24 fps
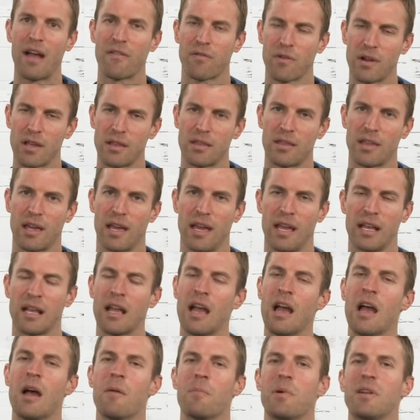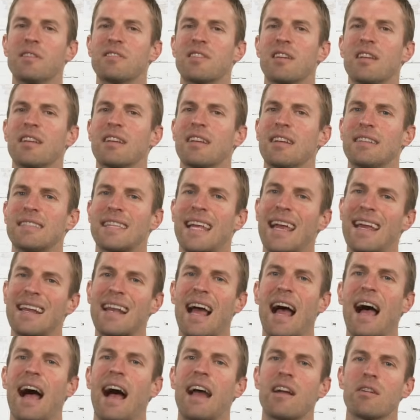everything, but it's going to contain
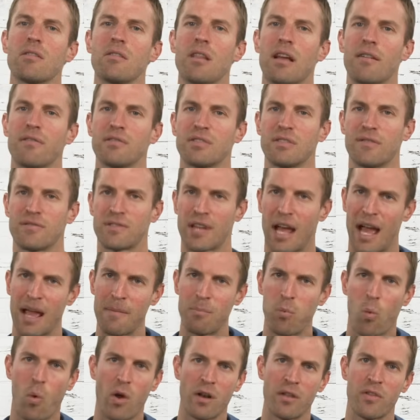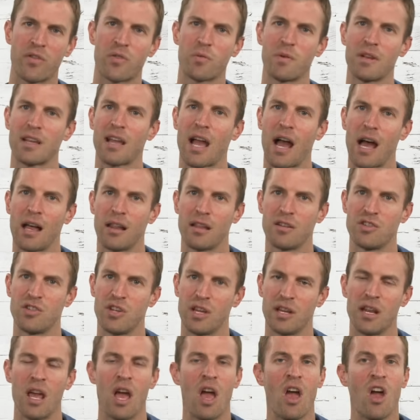higher levels of type 1 and 3
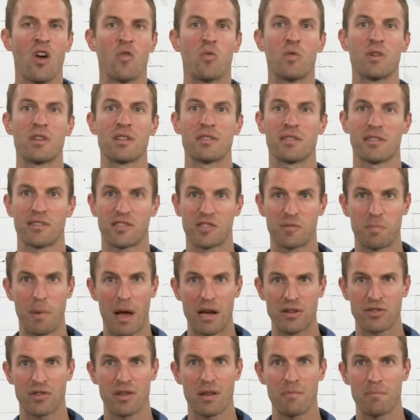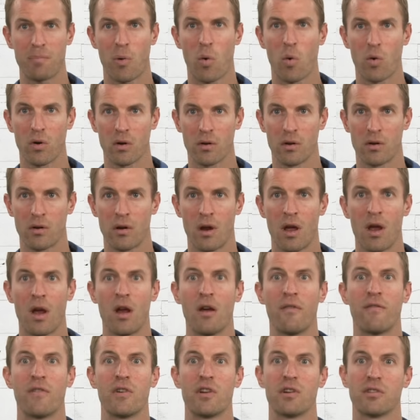collagen, which is especially important
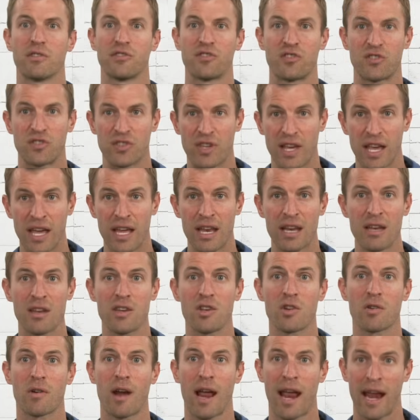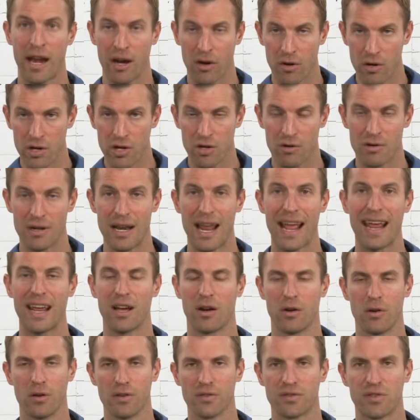for your skin, your hair, your
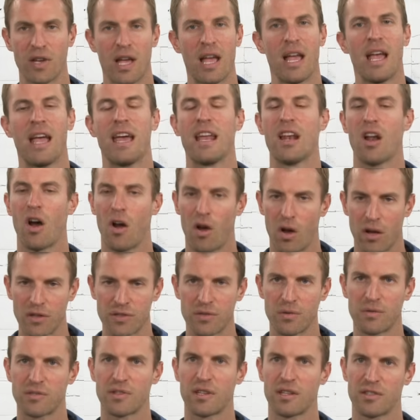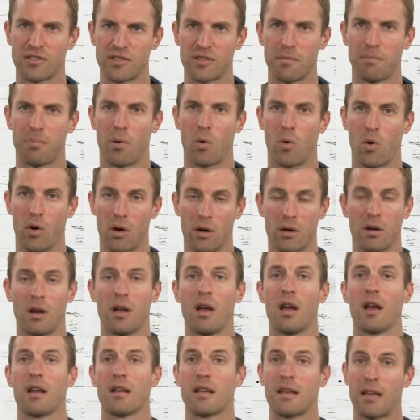nails, and it also is going to support
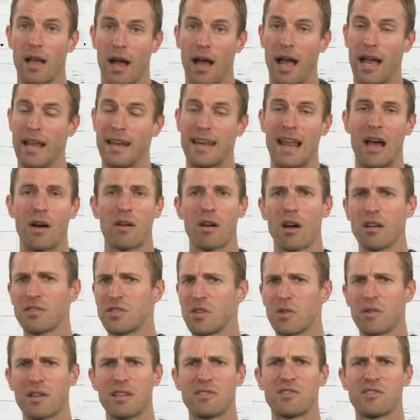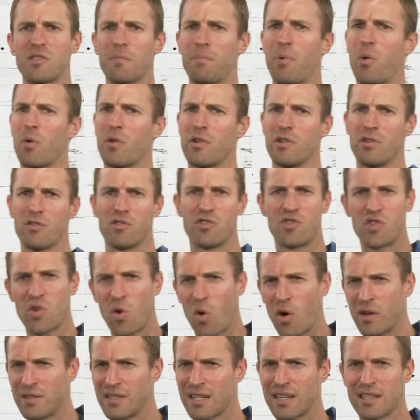gut. Now, it also support your
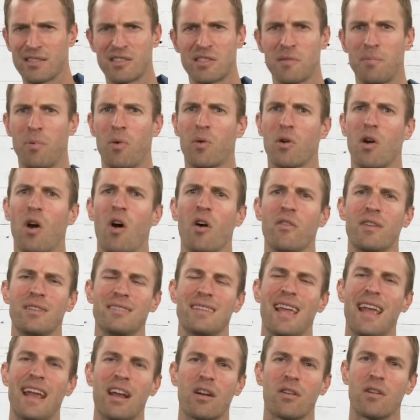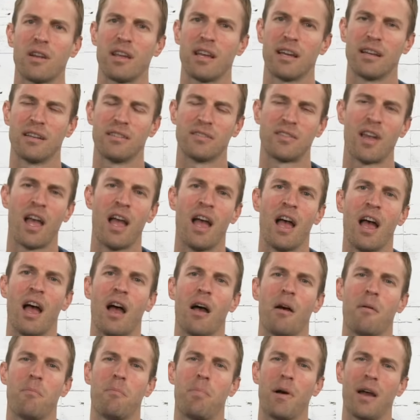joints. It can support all these areas,
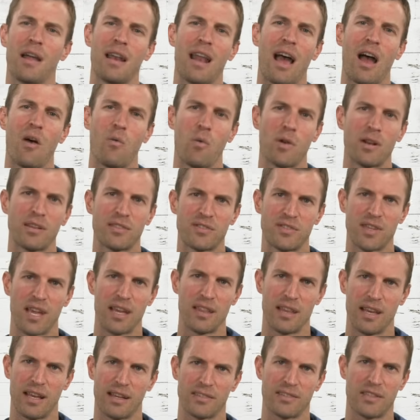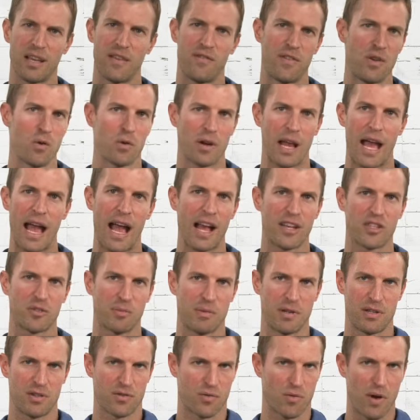but I want to say this. If you were to ask
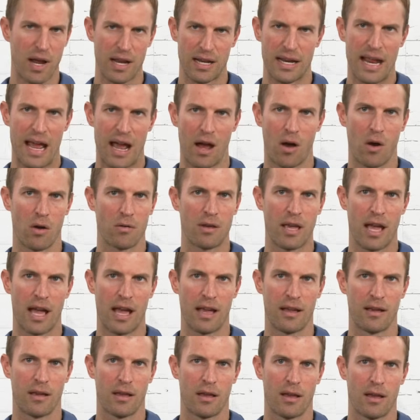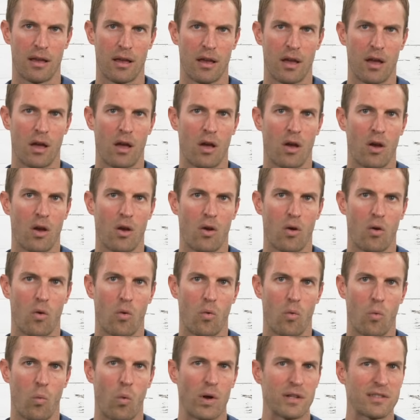me just right now, okay,
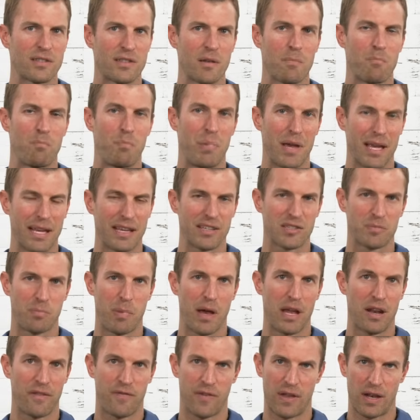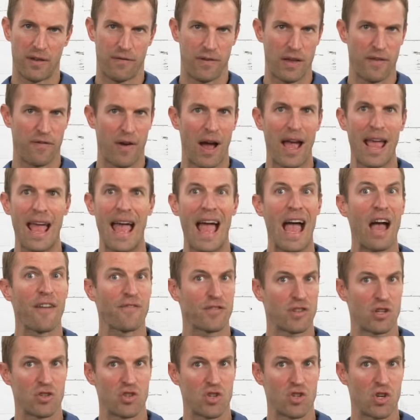what's the biggest benefit if I
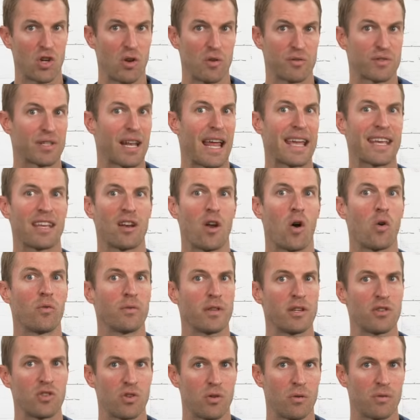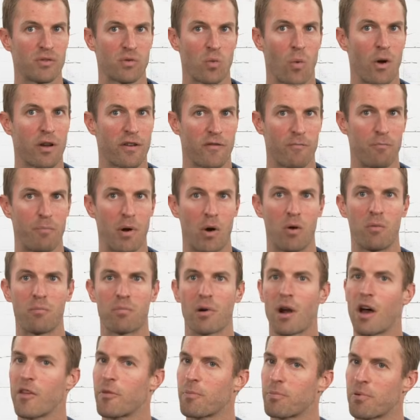have to choose and I can only choose one of bone
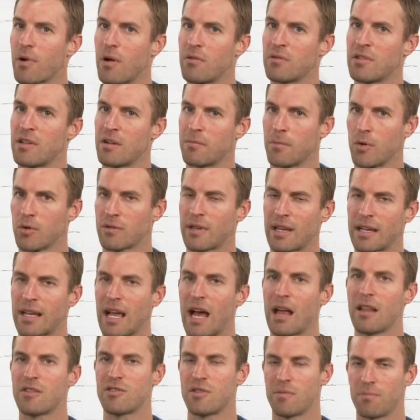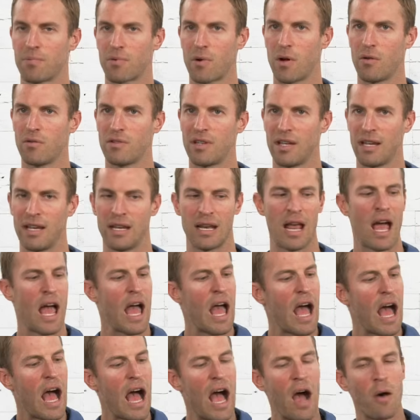broth protein or multi-collagen protein?
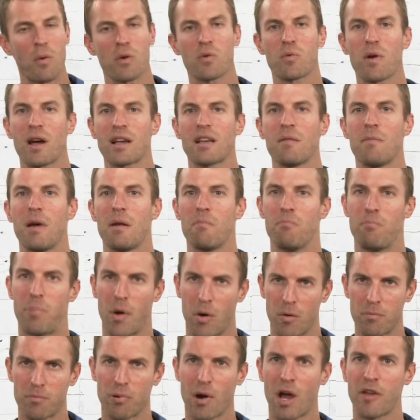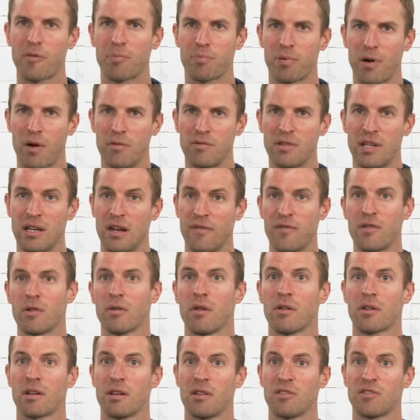I would recommend bone broth protein if you're
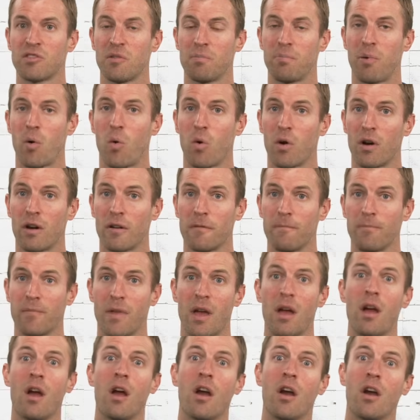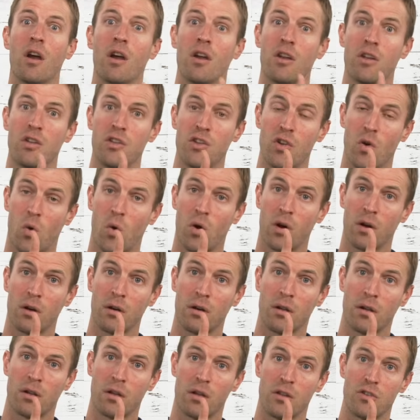looking to support
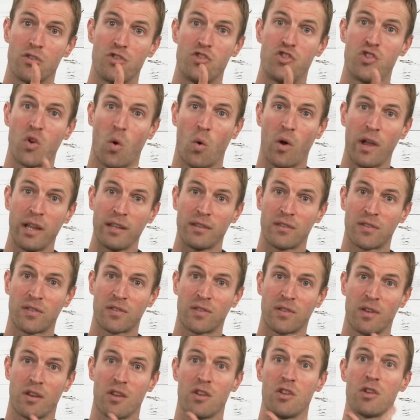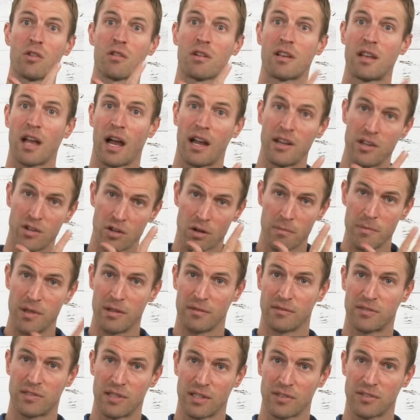your joints, your gut, and your
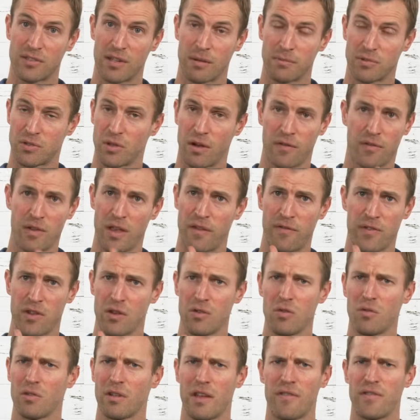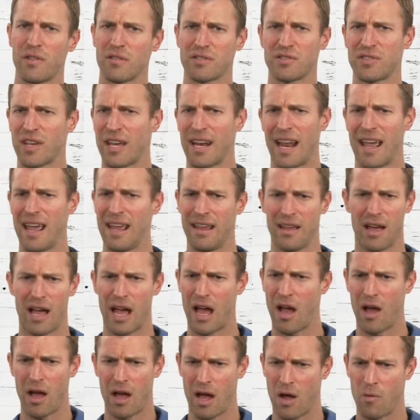immune system. So if you're saying, hey,
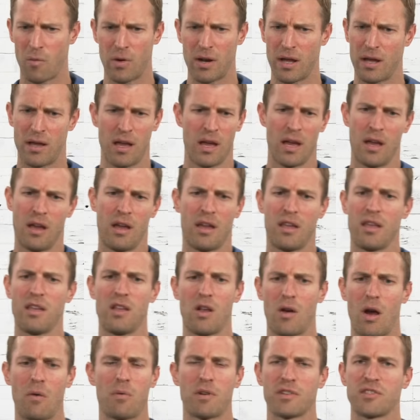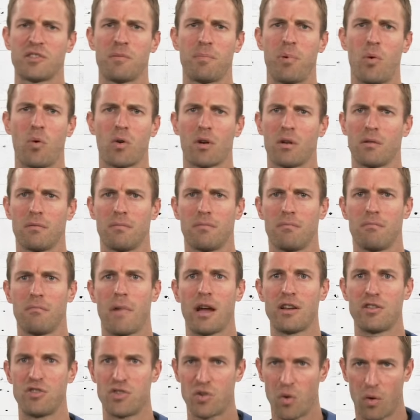I want to support
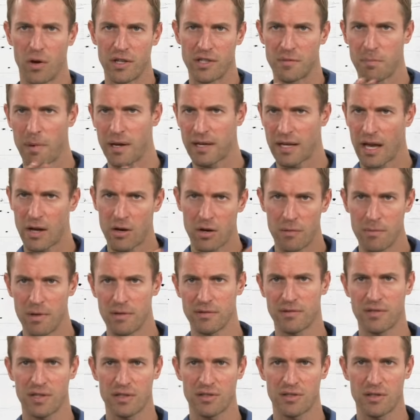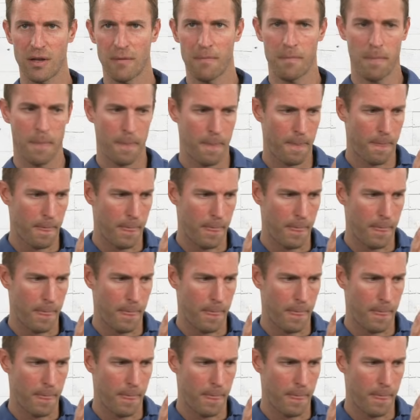my joints, my gut or immune system,